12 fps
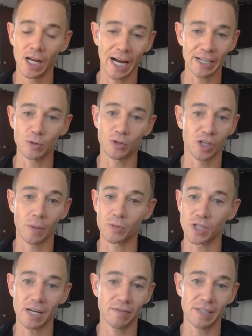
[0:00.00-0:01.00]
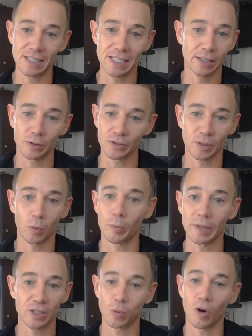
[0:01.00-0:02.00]
I do some JV deals that will
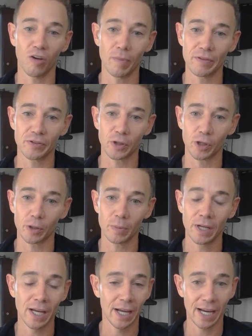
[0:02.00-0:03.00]
be a 12 month term.